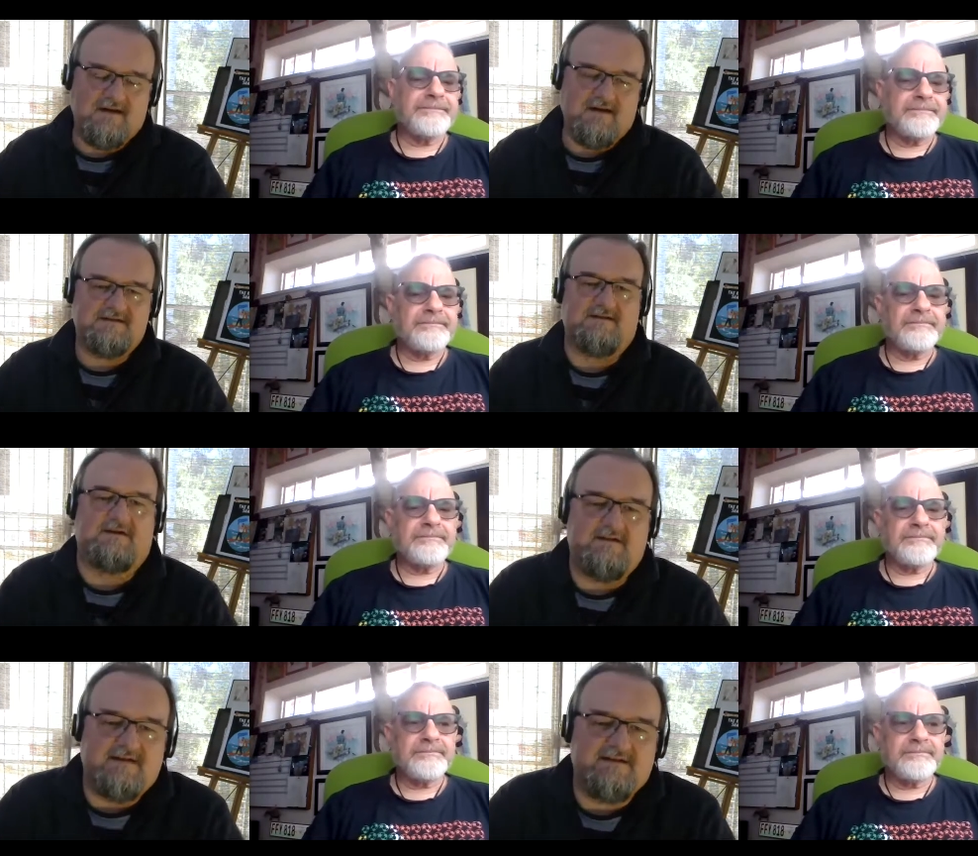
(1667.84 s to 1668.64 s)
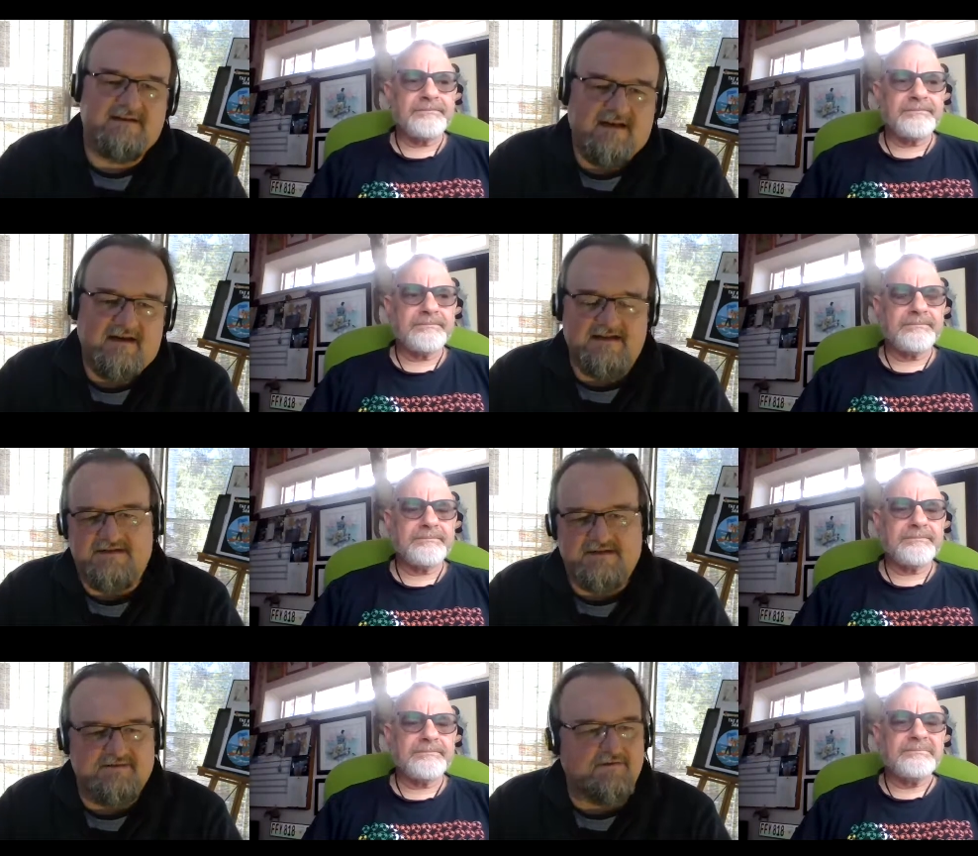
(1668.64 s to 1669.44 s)
Speaker 1: So it's it's
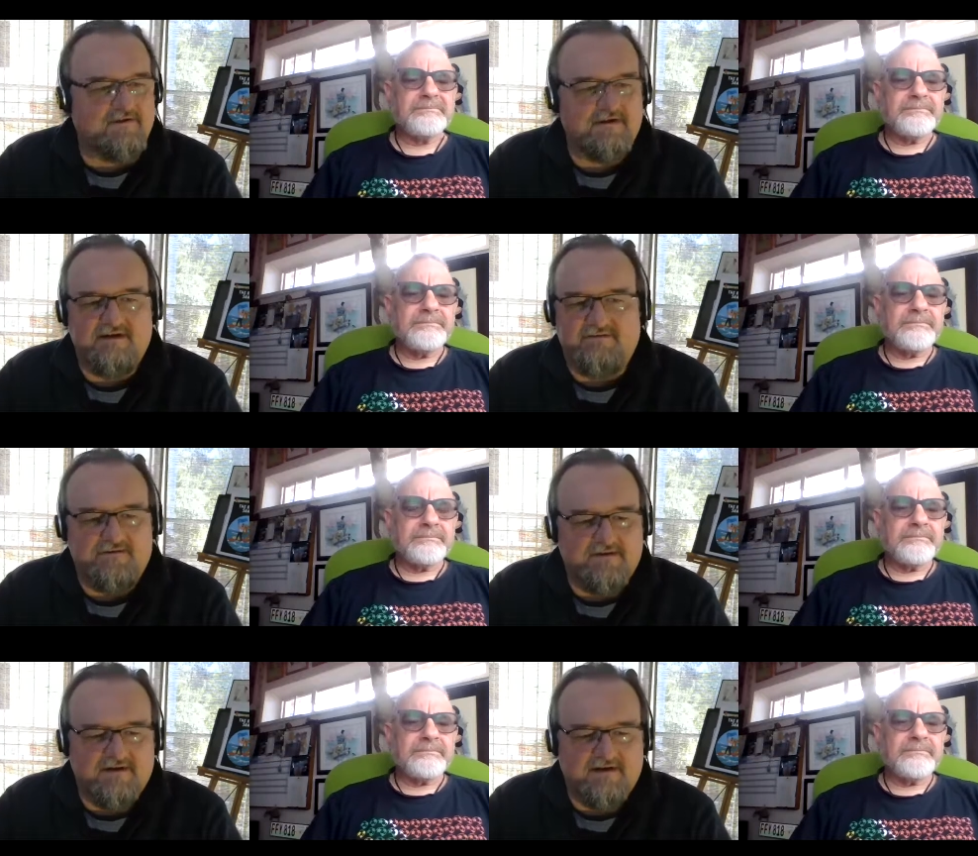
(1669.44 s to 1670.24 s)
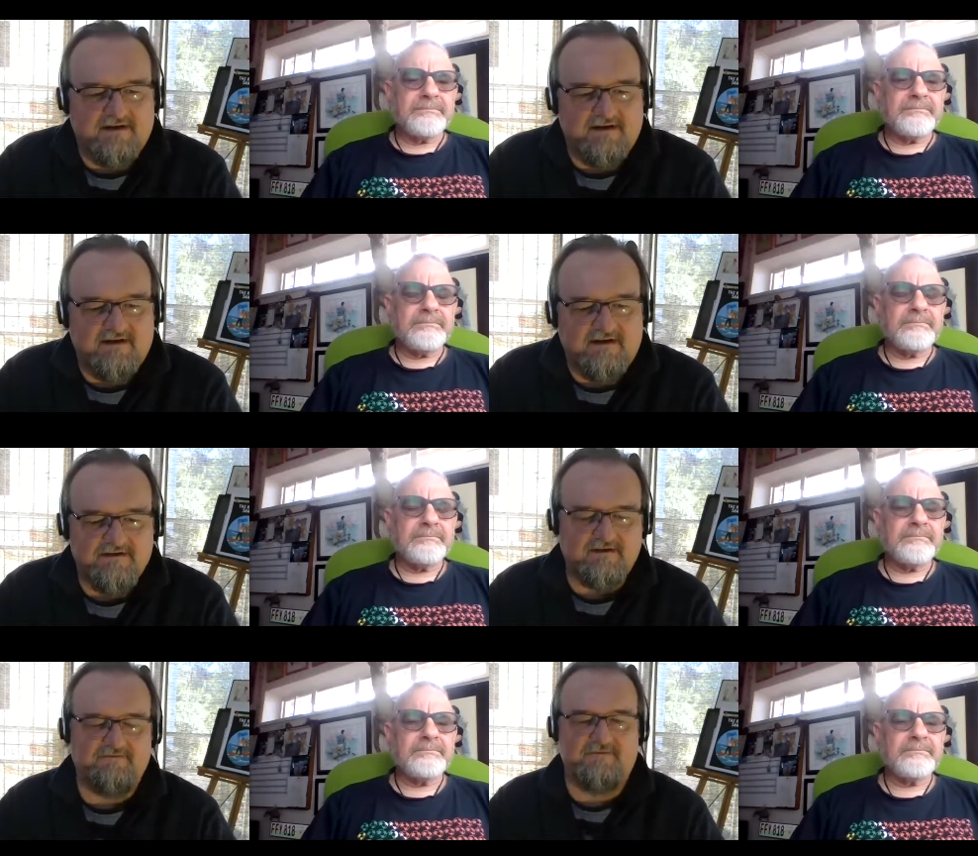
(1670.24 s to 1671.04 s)
just for the for the
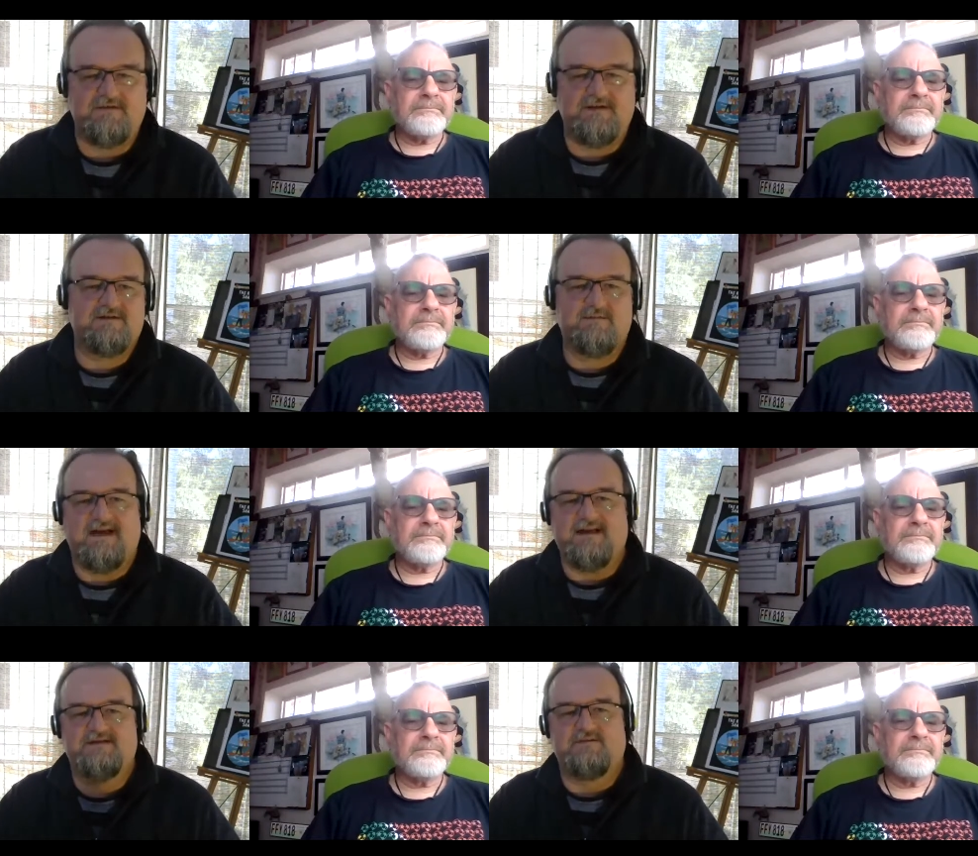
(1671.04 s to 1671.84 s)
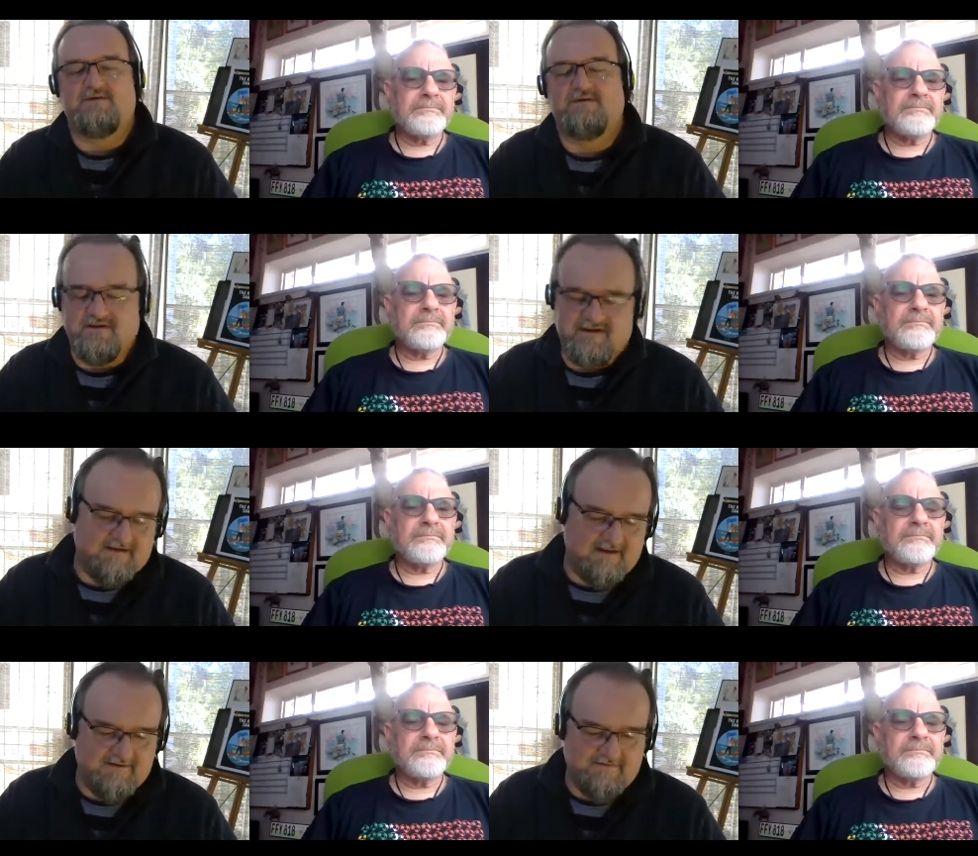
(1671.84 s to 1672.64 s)
for things to be editable
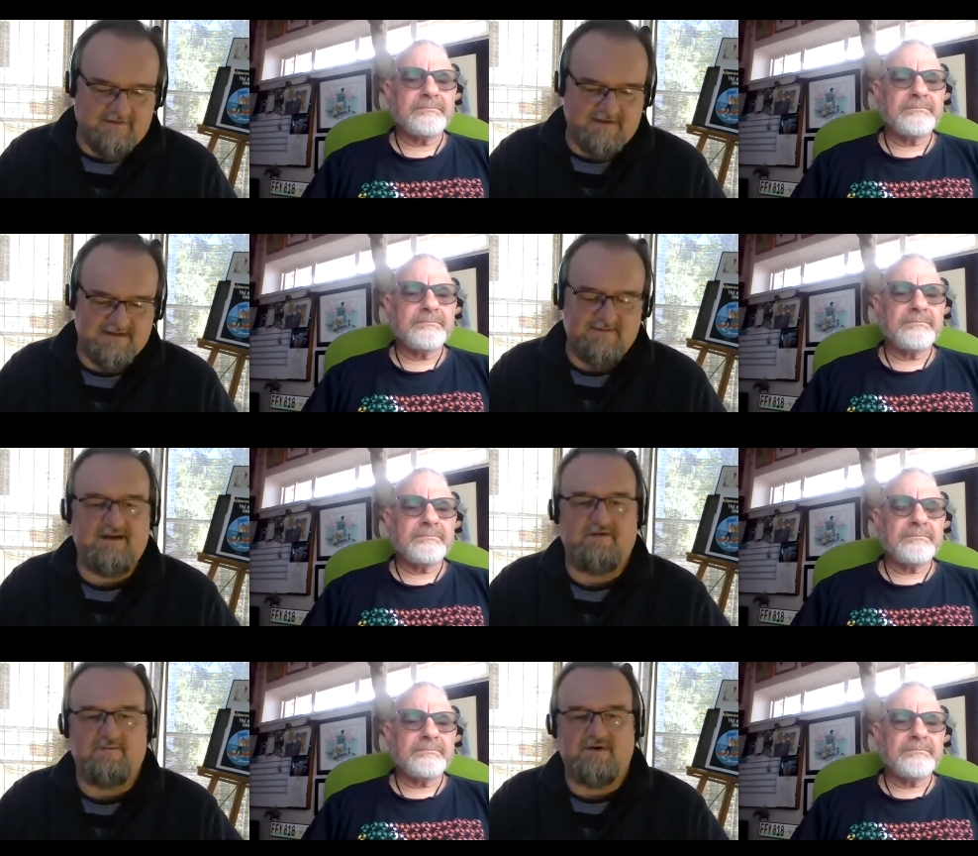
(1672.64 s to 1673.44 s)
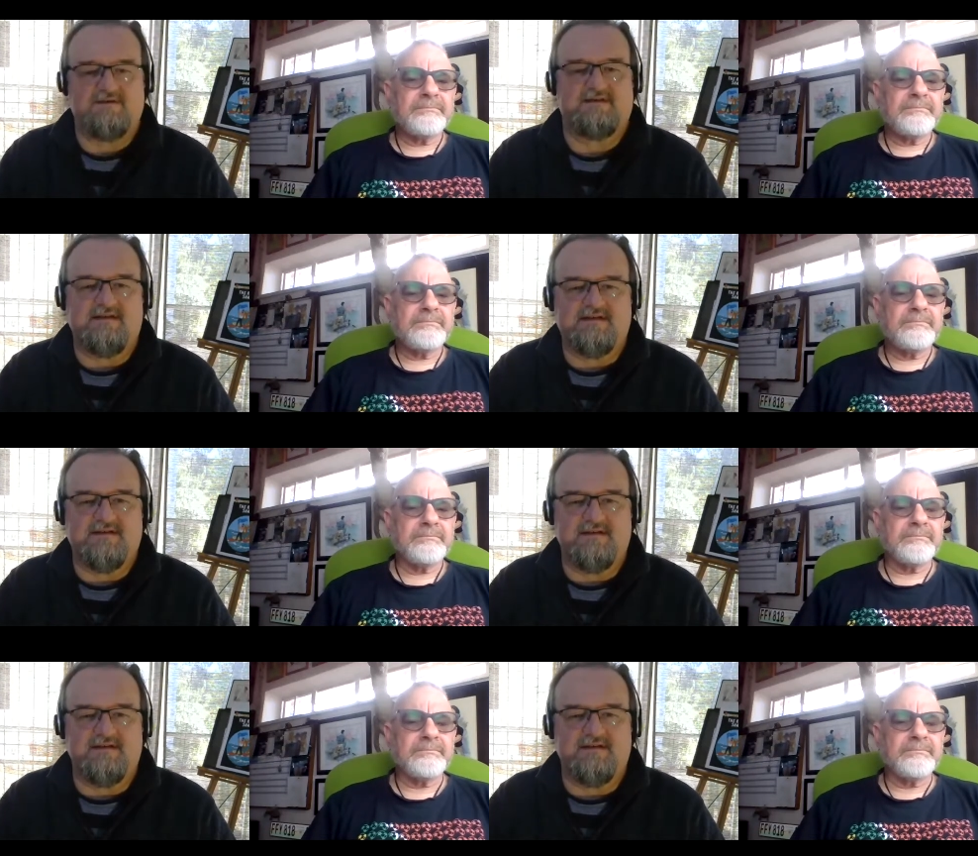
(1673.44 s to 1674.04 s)
and and for the speed of process.